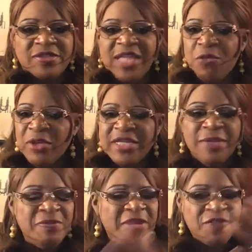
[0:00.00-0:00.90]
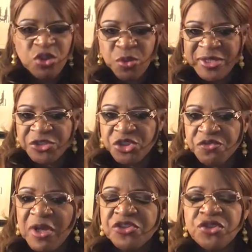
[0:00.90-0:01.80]
They will keep giving you
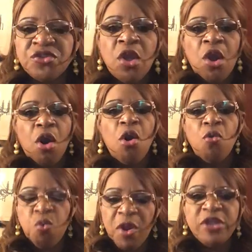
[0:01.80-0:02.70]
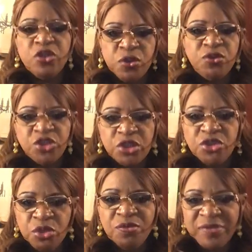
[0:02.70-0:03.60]
instructions on what you should
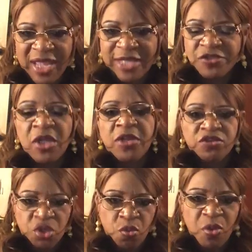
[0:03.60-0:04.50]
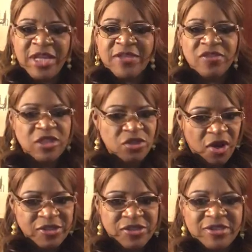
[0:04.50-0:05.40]
do next to win the
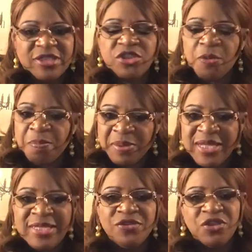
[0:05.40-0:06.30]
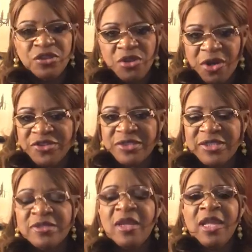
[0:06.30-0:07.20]
narcissist, to please the
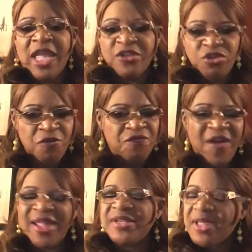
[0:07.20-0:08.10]
narcissist, and you find